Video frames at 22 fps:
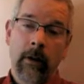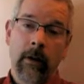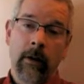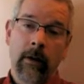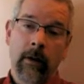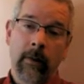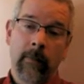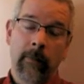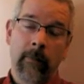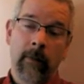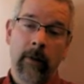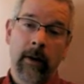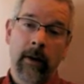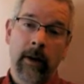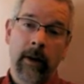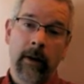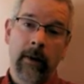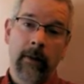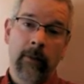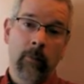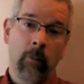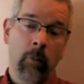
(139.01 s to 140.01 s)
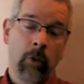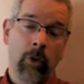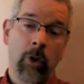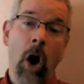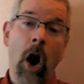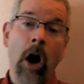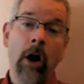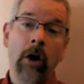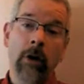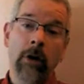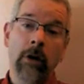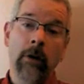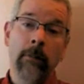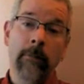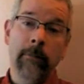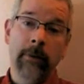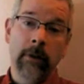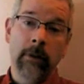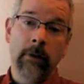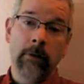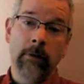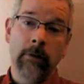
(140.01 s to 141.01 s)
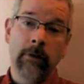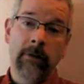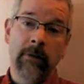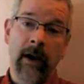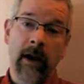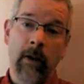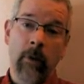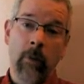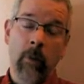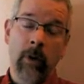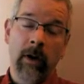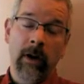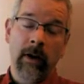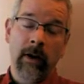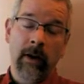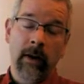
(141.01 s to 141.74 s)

um, and we're not going to build it that way."